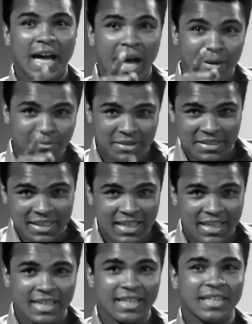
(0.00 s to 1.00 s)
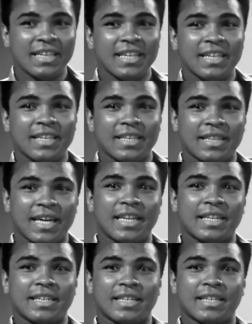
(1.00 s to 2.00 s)
I'm saying
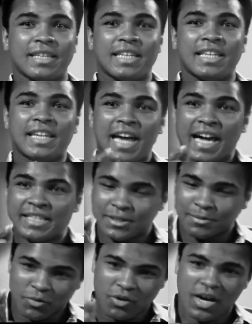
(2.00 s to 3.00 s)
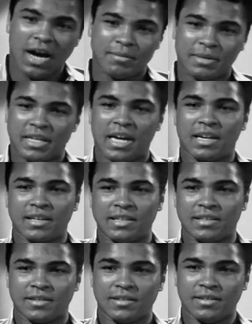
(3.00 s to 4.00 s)
that Elijah Muhammad, our
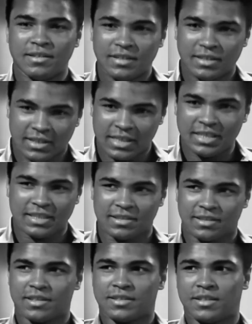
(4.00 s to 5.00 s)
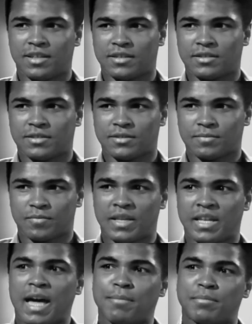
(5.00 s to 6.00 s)
leader, teaches us this,
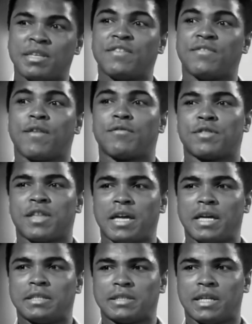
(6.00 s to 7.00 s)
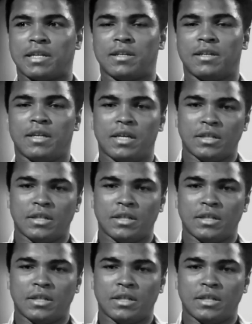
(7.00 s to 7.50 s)
and I believe everything he say.